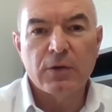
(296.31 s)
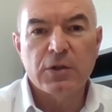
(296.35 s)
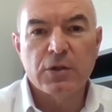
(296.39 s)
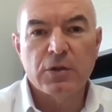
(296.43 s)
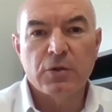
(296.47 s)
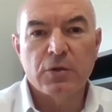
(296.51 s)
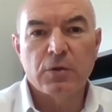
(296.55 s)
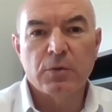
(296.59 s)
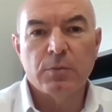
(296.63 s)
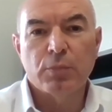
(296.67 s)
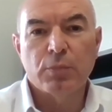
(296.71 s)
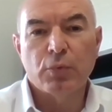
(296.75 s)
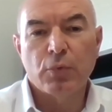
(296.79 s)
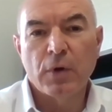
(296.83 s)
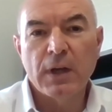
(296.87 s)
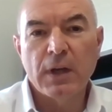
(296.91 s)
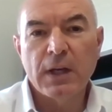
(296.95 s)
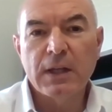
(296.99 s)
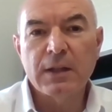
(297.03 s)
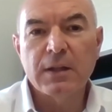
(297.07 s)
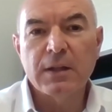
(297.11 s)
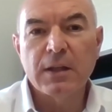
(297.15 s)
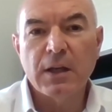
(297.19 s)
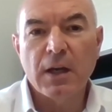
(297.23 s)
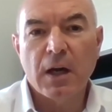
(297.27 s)
to
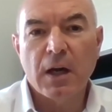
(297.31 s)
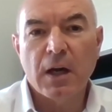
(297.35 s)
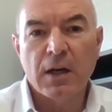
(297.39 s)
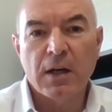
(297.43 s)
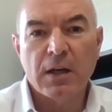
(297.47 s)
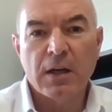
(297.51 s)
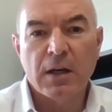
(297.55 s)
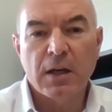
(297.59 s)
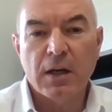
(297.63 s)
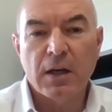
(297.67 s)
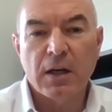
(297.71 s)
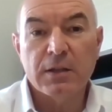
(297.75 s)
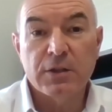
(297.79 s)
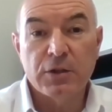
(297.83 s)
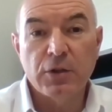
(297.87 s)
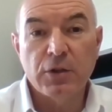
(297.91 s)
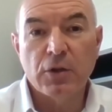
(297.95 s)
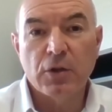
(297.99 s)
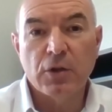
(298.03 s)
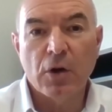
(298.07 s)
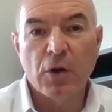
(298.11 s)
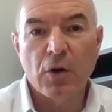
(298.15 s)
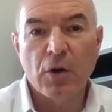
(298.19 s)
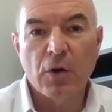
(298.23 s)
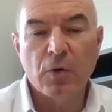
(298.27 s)
bring the AHA to
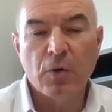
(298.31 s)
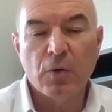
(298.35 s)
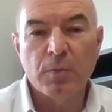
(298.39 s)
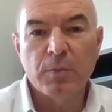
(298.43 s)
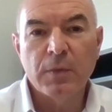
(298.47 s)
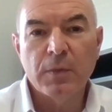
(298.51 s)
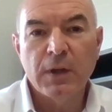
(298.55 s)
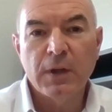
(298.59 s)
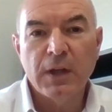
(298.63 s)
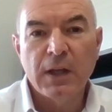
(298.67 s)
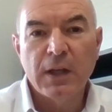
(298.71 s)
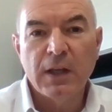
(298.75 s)
your home